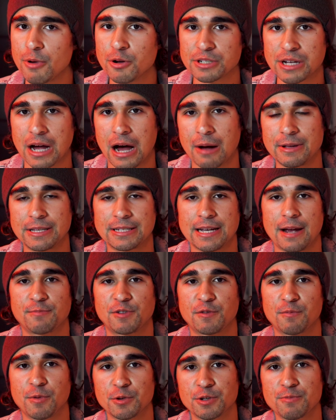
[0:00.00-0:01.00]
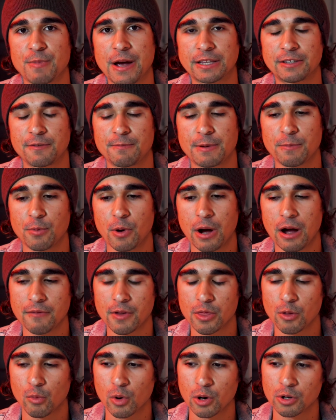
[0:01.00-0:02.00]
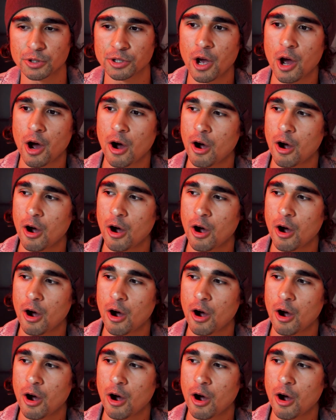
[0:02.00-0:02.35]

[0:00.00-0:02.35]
most common types of perspective people have on the world